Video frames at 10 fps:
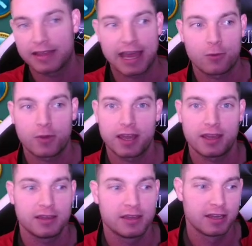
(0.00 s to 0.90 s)
That
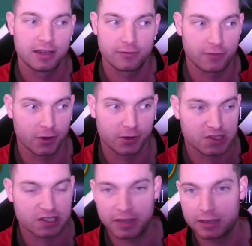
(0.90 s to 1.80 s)
way for
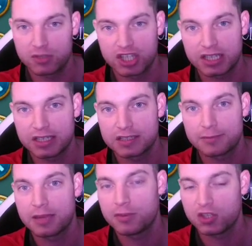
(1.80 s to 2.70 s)
some MGEs,
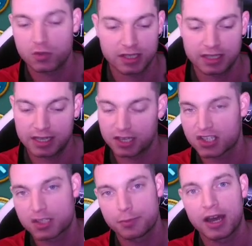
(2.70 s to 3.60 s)
maybe you can get a
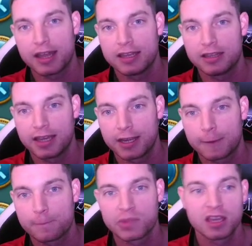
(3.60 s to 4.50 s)
spot in there.